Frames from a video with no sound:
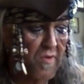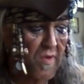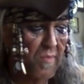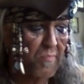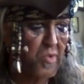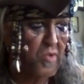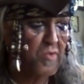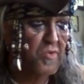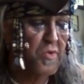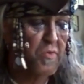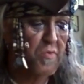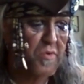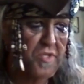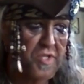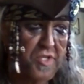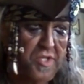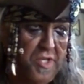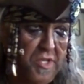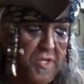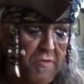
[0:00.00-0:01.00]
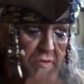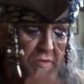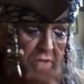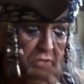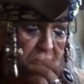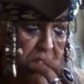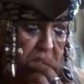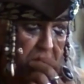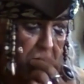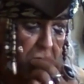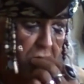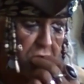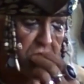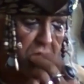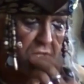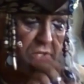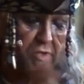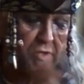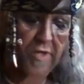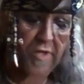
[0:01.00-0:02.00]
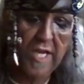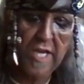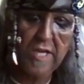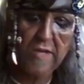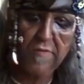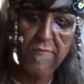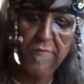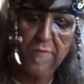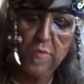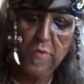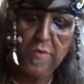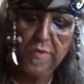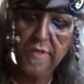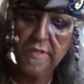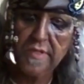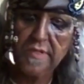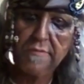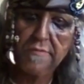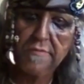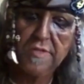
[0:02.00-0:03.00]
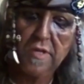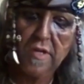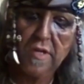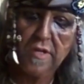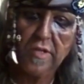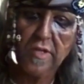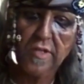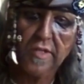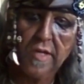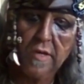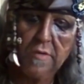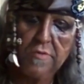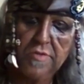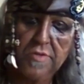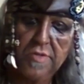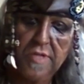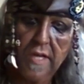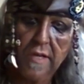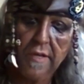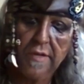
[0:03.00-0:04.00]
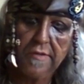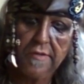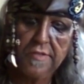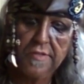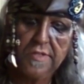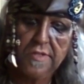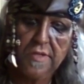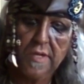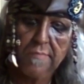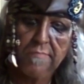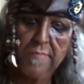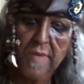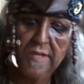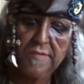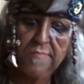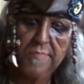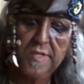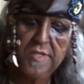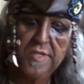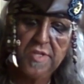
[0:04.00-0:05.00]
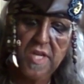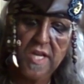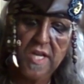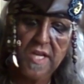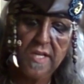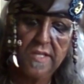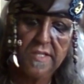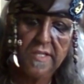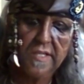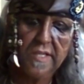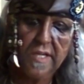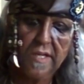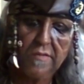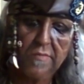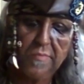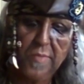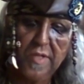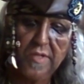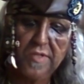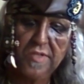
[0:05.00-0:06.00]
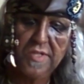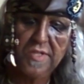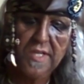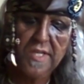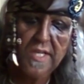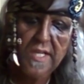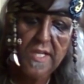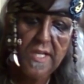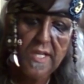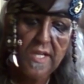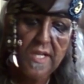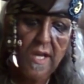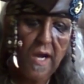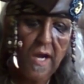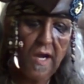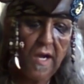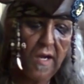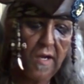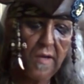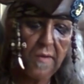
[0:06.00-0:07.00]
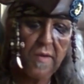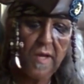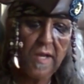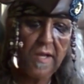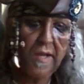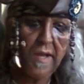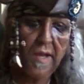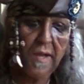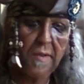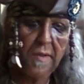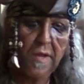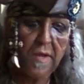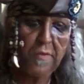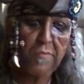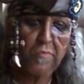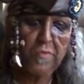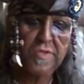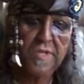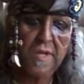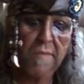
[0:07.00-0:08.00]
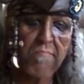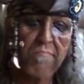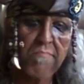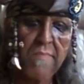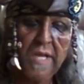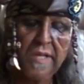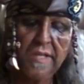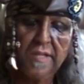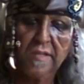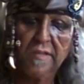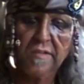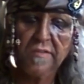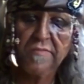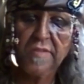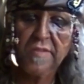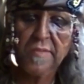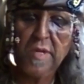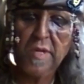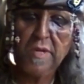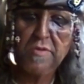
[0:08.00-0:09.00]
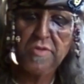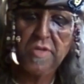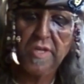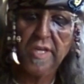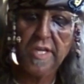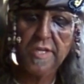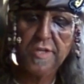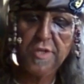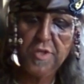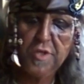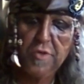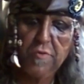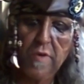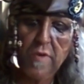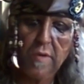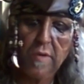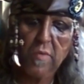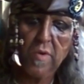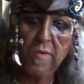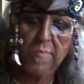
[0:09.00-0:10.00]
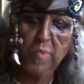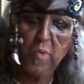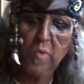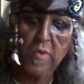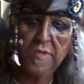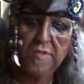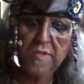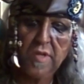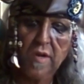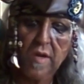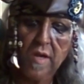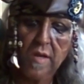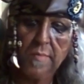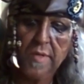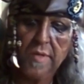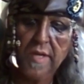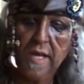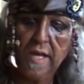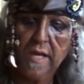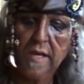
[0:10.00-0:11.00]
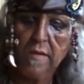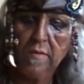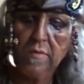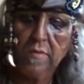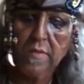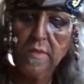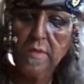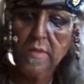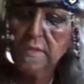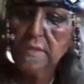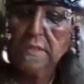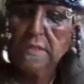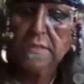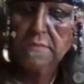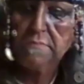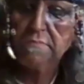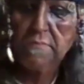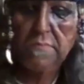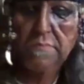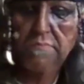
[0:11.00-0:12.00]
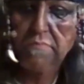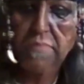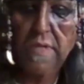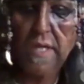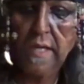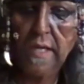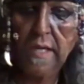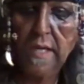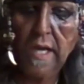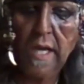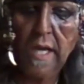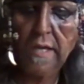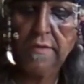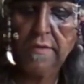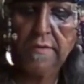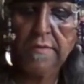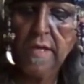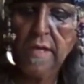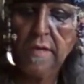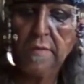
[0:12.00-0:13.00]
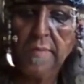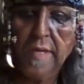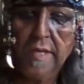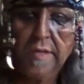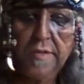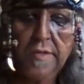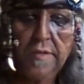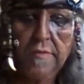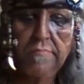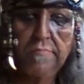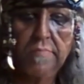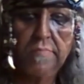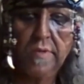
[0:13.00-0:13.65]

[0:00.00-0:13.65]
book tour just 2 years ago, Southern California, and it's like a ghost town. It made me sad, you know, because It was a mecca of the music industry at one point in time, and now I don't know, man.